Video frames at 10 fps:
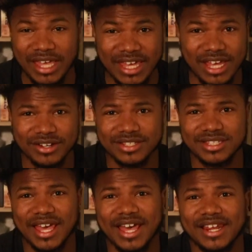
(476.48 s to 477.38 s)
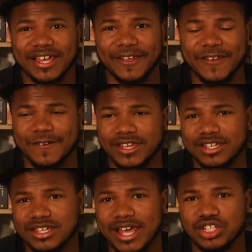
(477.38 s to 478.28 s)
He understand, like he can
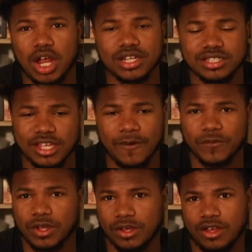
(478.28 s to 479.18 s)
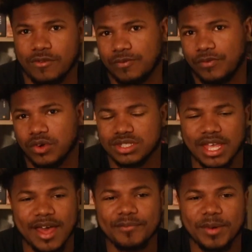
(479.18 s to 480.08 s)
catch on to stuff off the first
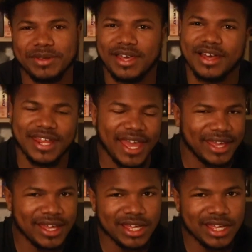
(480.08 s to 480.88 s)
time. But beyond that,